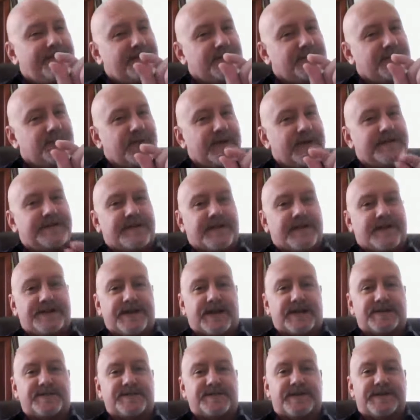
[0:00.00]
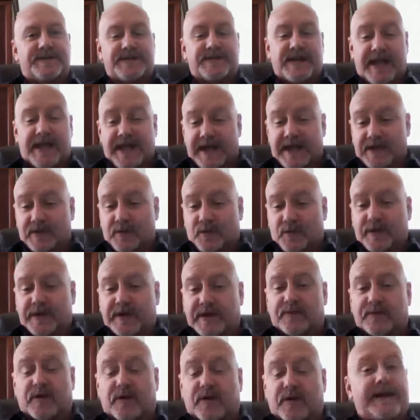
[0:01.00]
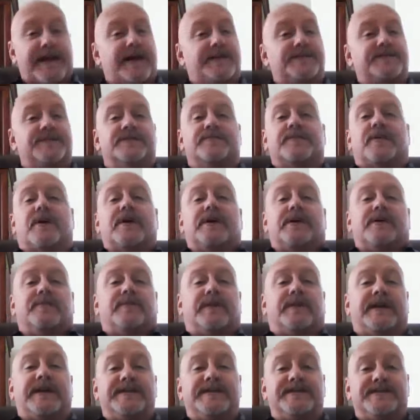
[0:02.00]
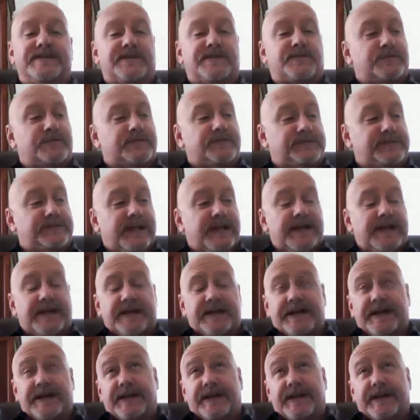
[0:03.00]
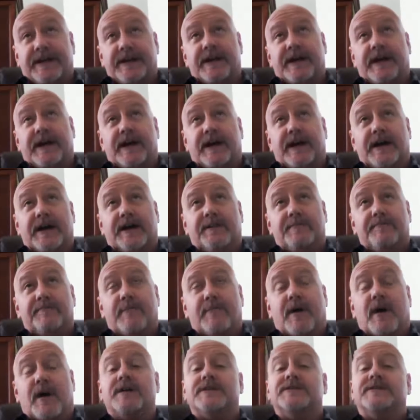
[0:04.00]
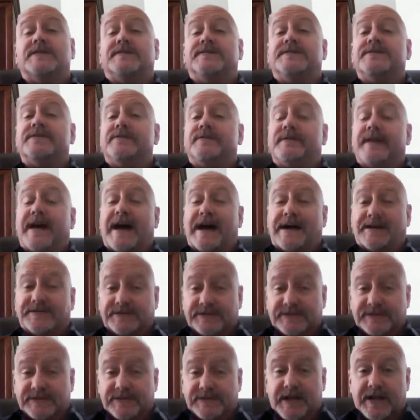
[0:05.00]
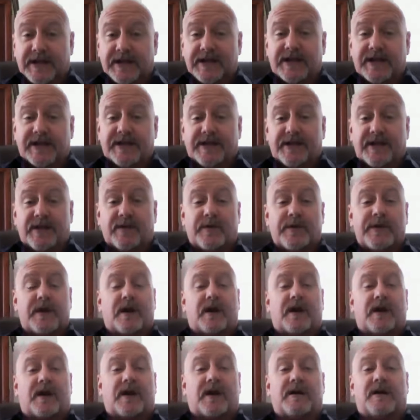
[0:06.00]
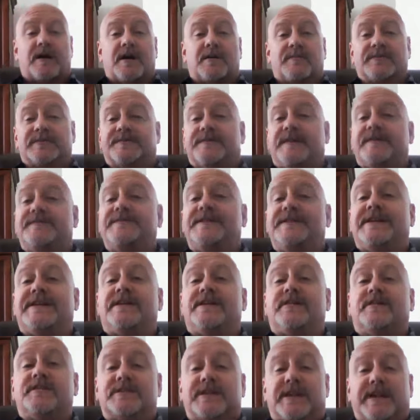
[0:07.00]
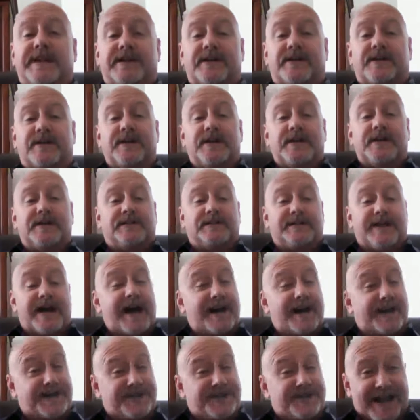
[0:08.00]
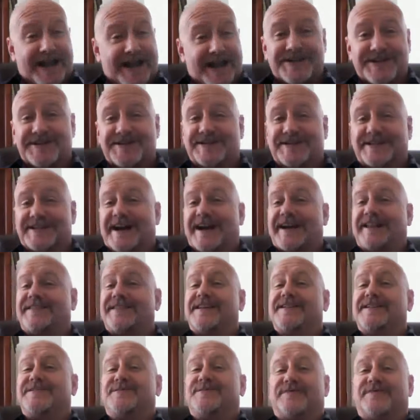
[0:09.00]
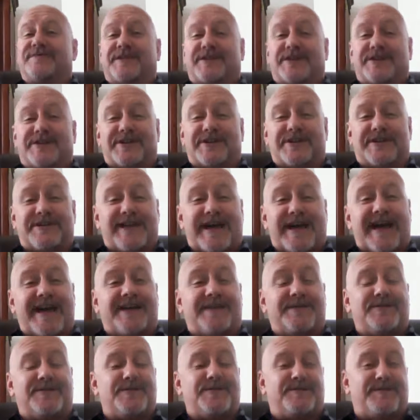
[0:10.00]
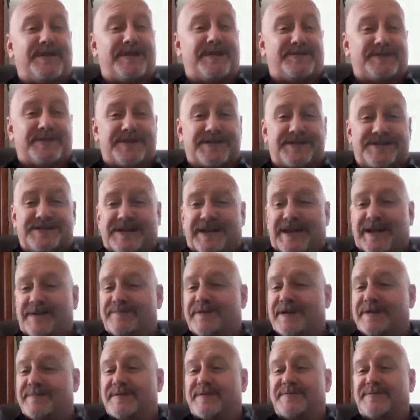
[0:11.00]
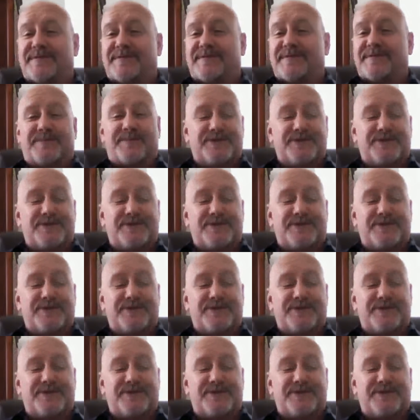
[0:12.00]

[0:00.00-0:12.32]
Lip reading: few tweaks and adjustments, and we rolled out to the marketplace. This was in March of 2000. And here we are almost 15 years later, a lot of changes, a lot of things we've learned, added people to the team, people have been